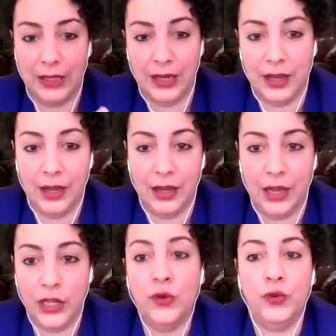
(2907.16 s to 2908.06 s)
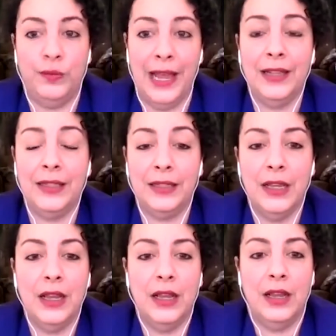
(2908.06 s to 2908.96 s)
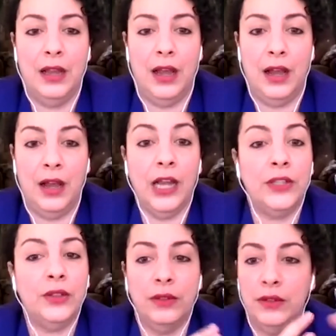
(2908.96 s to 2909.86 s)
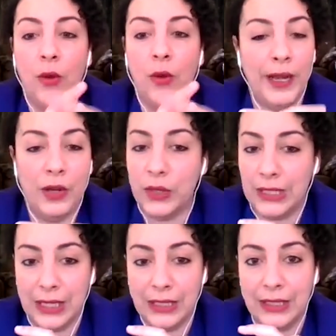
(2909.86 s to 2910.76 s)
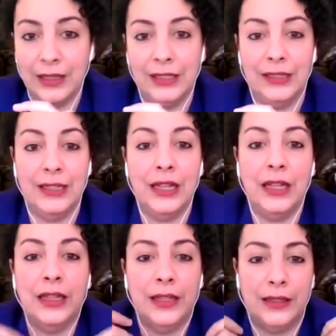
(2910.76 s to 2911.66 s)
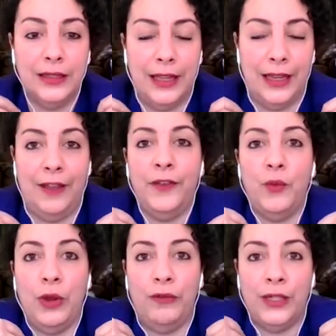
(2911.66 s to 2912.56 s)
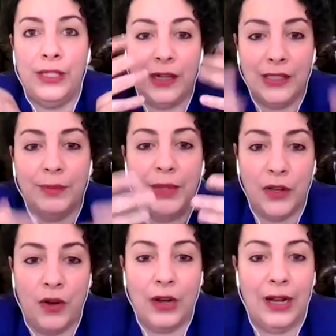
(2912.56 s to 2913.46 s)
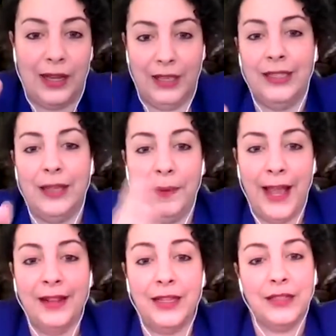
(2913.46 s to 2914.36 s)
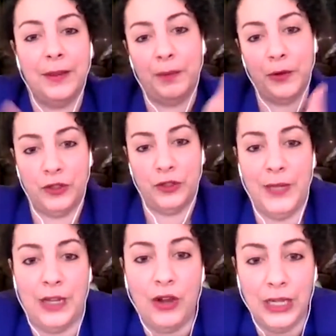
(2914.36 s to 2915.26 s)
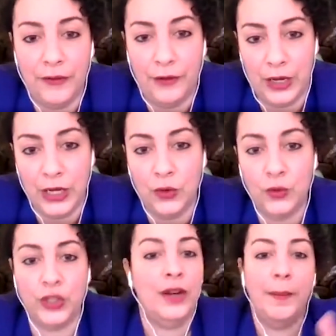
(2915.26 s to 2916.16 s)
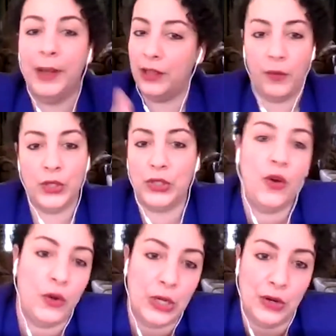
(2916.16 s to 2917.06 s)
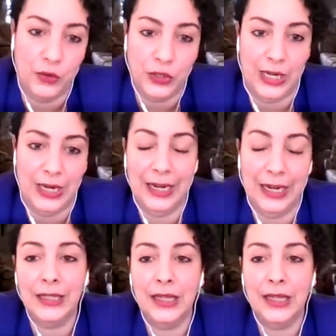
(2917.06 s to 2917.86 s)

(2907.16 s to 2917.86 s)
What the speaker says: a huge mess. Nobody was consulted in it. Like if we start something wrong, like it's a plan that's supposed to be calling for inclusion, but there was no inclusion in it.